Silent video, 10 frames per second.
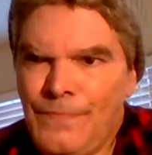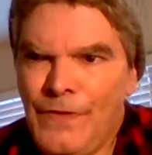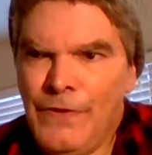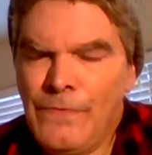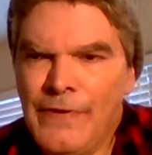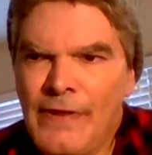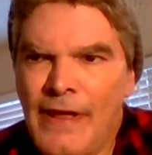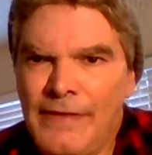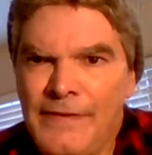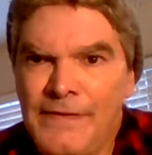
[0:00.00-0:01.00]
you
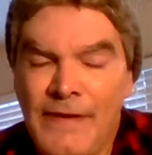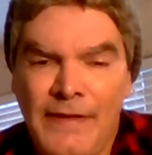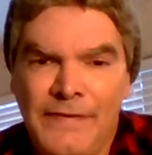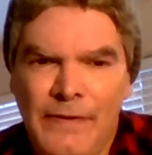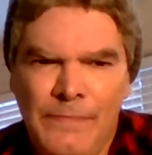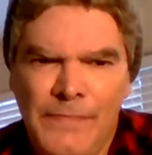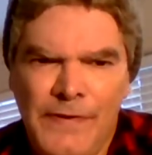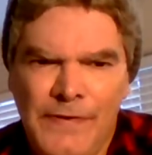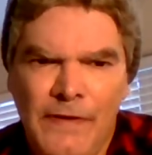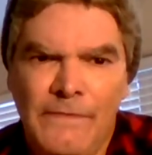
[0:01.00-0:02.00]
realize it's not some
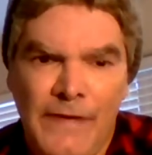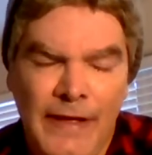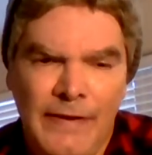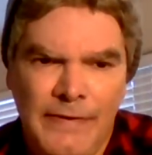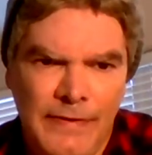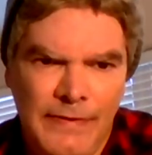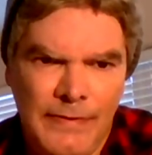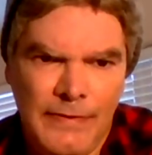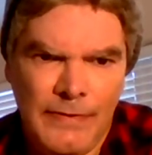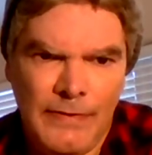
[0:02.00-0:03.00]
just Havana,
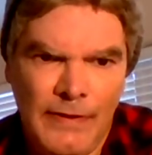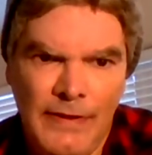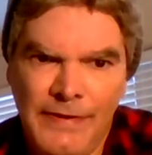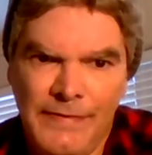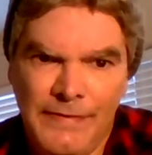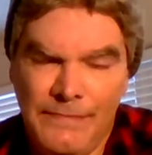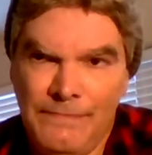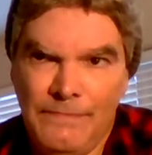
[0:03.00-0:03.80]
unless